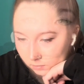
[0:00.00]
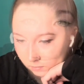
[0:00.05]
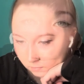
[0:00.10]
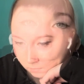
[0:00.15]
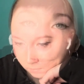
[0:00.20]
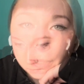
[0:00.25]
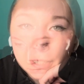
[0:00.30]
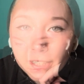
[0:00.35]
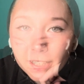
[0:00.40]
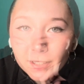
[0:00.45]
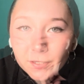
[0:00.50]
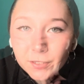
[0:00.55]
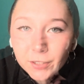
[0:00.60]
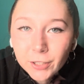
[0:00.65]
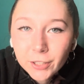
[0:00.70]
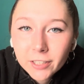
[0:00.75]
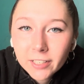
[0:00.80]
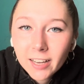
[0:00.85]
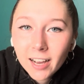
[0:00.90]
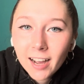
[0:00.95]
Believe it
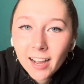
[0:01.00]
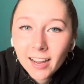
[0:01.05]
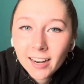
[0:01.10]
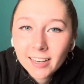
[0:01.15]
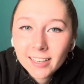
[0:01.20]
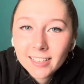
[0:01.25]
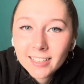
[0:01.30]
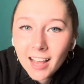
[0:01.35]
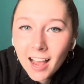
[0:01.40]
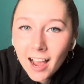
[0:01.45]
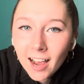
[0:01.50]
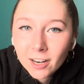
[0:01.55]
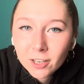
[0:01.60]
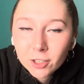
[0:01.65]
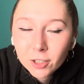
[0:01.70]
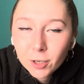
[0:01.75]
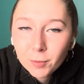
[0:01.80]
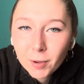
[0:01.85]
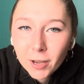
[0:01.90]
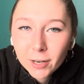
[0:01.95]
or not, it's
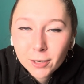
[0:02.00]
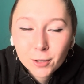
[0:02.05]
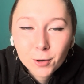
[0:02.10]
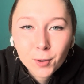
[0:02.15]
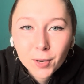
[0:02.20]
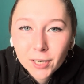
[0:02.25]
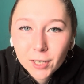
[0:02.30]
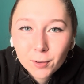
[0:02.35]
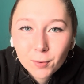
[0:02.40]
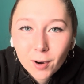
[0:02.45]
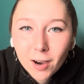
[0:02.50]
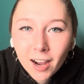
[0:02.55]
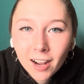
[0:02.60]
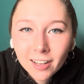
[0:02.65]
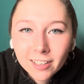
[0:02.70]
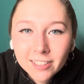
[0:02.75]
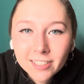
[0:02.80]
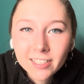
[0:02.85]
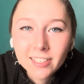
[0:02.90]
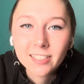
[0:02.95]
actually been quite a
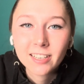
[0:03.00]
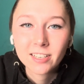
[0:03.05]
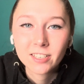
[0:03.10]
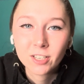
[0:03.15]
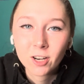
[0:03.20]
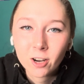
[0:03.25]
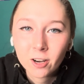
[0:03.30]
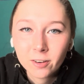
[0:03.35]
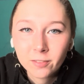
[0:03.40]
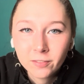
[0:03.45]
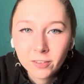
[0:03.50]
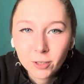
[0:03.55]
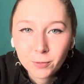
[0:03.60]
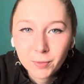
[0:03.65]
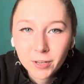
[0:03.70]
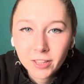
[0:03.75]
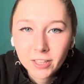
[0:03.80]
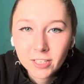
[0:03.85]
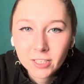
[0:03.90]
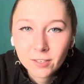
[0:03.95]
while since I started
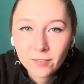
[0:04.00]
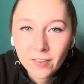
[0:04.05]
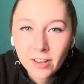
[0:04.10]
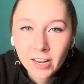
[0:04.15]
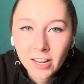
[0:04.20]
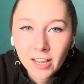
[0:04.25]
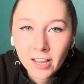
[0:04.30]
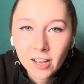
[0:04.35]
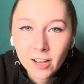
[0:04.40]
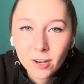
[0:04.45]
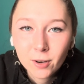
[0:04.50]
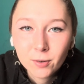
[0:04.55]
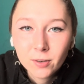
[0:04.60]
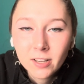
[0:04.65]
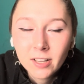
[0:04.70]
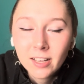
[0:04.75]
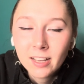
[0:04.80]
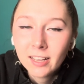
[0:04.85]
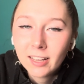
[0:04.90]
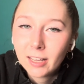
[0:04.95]
filming this video.
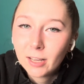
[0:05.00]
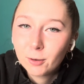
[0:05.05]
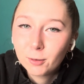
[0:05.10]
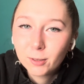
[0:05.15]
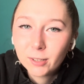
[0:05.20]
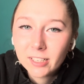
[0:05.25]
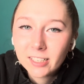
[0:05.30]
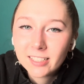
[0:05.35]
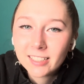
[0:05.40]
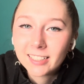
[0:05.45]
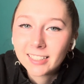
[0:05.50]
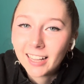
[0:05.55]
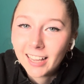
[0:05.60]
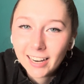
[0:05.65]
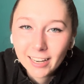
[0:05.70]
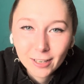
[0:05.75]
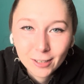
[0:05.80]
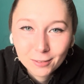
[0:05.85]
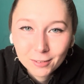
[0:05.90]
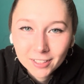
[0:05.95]
It was light
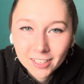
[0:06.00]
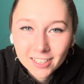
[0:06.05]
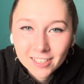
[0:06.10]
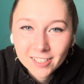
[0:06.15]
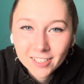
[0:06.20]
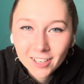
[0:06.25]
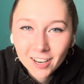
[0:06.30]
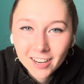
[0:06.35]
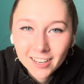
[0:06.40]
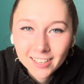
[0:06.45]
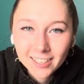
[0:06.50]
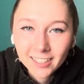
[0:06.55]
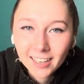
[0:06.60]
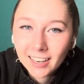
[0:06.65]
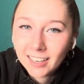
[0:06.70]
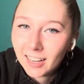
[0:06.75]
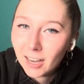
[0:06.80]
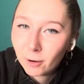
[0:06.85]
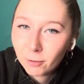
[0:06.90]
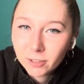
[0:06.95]
out when I started and
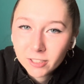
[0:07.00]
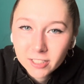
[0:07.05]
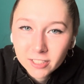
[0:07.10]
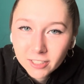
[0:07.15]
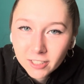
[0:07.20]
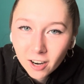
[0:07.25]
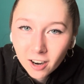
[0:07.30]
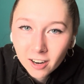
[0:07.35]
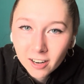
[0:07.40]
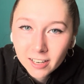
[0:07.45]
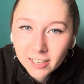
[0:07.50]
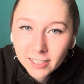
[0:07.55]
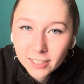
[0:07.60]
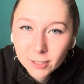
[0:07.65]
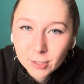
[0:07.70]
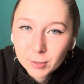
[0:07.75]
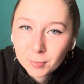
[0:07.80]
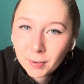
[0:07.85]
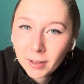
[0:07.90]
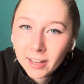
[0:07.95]
now it's dark.
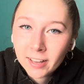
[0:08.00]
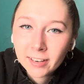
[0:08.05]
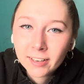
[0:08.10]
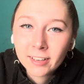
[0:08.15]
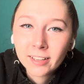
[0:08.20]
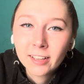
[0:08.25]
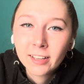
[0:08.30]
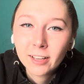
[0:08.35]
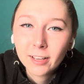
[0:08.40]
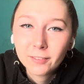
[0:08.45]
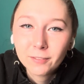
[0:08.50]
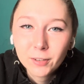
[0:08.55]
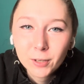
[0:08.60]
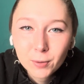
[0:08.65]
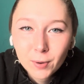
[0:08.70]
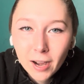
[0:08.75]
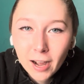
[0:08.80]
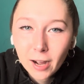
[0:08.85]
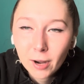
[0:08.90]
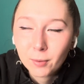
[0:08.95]
It's been a few
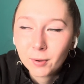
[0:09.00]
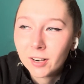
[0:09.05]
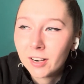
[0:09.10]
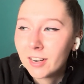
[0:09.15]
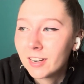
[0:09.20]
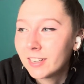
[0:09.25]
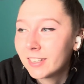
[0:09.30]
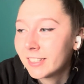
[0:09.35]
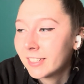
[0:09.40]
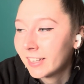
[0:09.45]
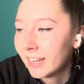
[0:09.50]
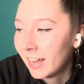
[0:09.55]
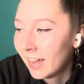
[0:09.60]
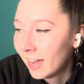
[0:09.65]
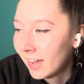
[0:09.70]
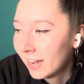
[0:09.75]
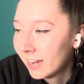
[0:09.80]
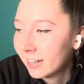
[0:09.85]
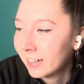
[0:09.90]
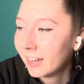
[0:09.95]
hours
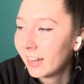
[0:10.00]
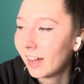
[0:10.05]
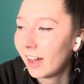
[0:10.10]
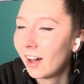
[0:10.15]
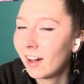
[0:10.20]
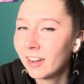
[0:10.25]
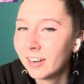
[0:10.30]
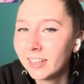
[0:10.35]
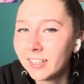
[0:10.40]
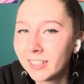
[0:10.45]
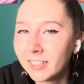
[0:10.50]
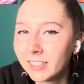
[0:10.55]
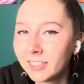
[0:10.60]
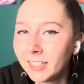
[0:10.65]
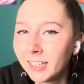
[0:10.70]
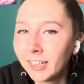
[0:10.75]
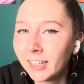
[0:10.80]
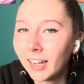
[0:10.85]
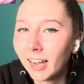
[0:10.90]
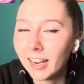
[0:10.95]
and
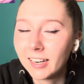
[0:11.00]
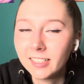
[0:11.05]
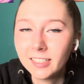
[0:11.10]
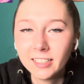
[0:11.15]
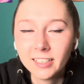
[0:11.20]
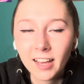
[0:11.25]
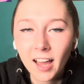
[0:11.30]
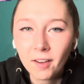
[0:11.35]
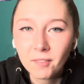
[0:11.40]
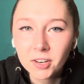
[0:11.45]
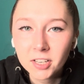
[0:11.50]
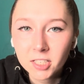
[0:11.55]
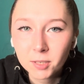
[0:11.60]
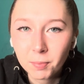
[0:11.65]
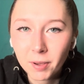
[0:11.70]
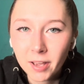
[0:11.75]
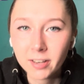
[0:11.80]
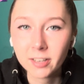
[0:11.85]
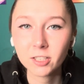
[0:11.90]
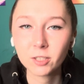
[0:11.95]
honestly, I didn't have to
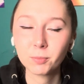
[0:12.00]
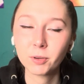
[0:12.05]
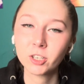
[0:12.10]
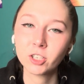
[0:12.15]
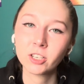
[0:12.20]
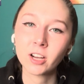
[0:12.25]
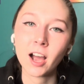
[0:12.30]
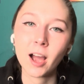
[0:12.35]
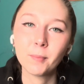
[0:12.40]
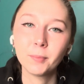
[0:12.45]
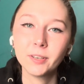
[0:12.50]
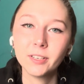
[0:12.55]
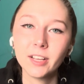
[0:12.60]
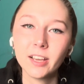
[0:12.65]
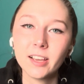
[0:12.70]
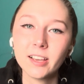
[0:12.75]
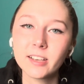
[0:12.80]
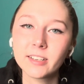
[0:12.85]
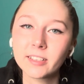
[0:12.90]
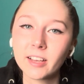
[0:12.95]
spend as much time today
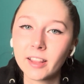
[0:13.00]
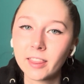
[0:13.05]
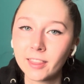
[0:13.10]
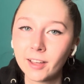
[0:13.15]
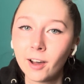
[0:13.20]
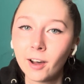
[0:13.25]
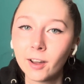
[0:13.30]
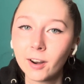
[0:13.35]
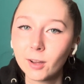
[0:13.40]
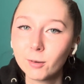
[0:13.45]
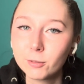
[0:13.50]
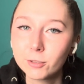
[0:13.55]
as I thought I was